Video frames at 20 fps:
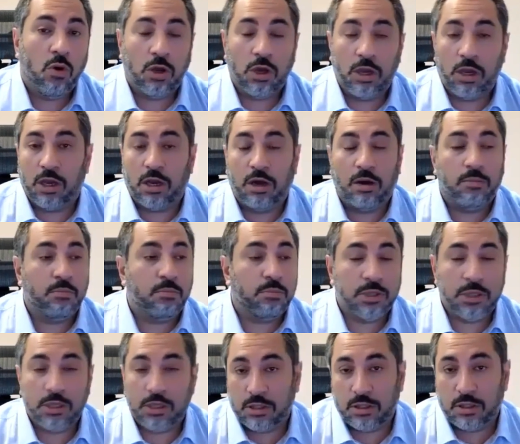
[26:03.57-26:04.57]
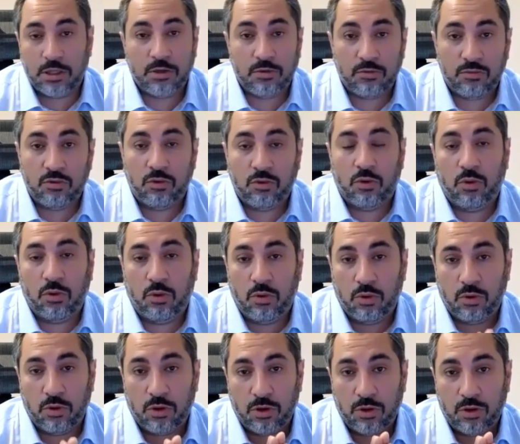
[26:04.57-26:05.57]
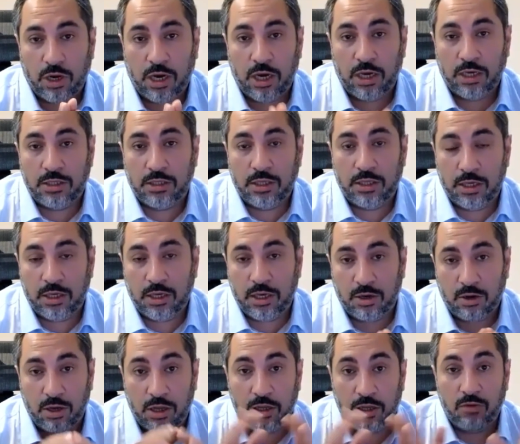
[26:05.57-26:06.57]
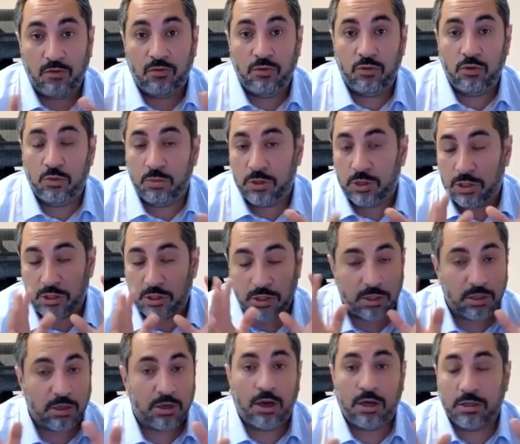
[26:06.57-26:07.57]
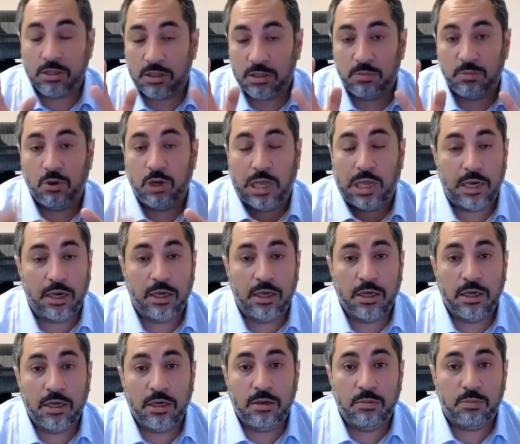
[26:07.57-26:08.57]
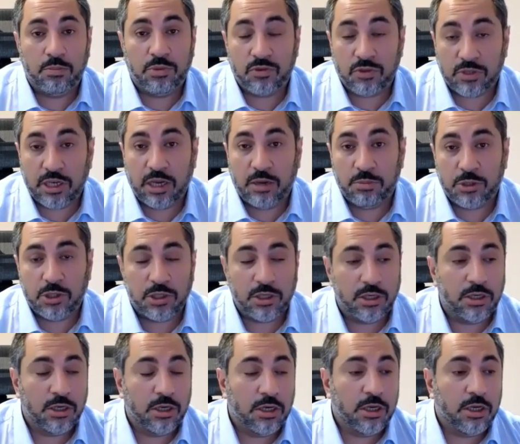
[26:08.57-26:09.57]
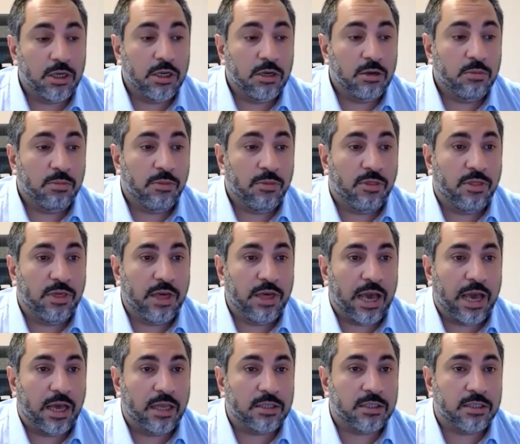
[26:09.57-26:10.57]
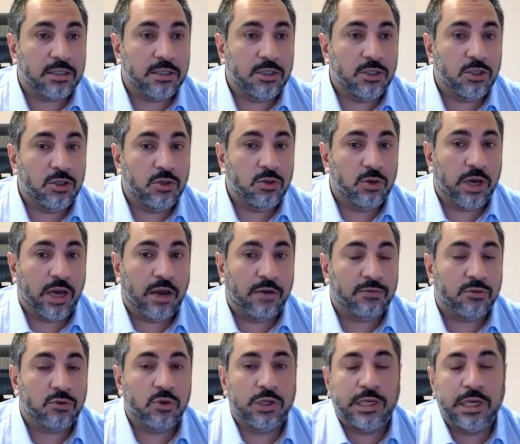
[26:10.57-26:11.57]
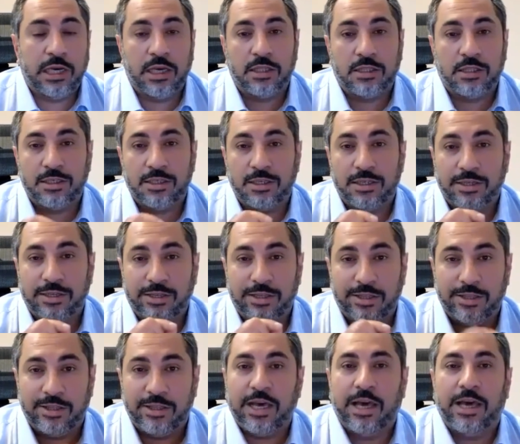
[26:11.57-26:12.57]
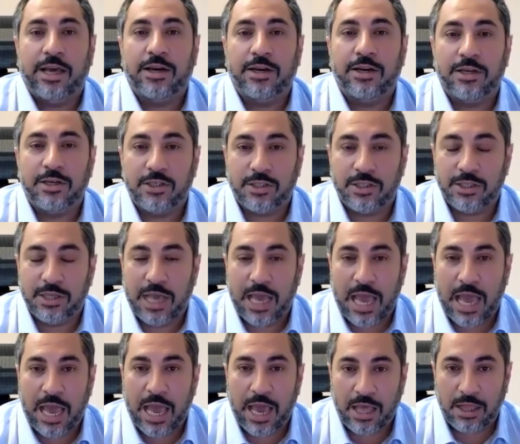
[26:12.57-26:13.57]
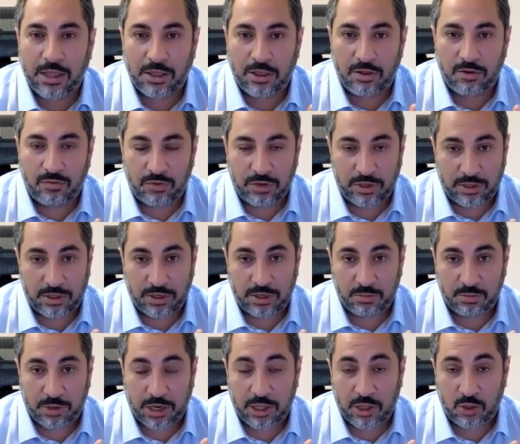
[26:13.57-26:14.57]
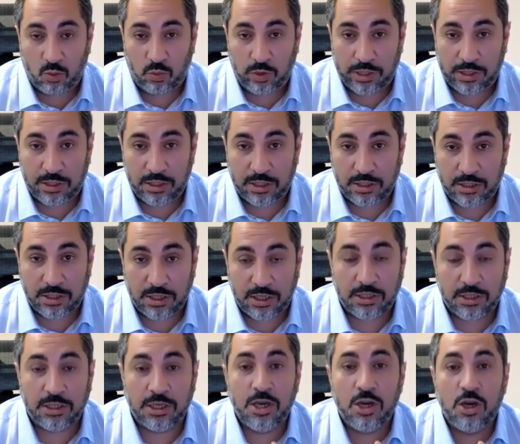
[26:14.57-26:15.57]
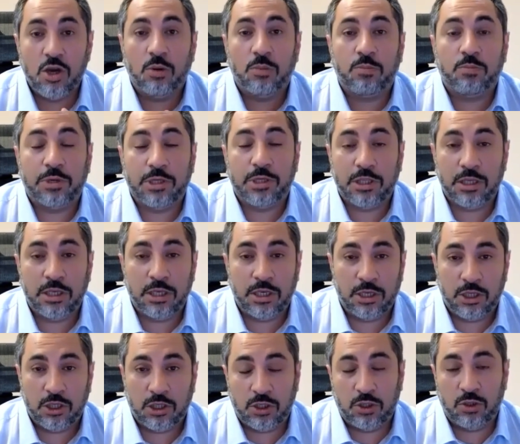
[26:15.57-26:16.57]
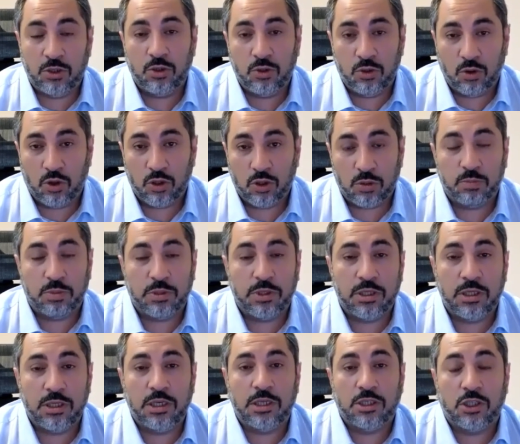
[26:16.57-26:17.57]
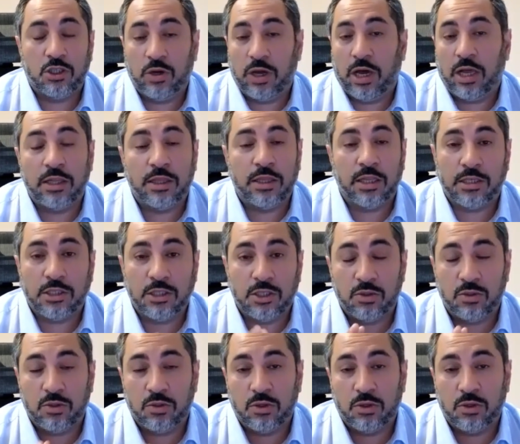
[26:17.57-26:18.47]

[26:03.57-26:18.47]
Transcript: completely wrong idea and rumors and gossip and perception that you have to get letters handwritten by the witnesses. Please do not, unless you're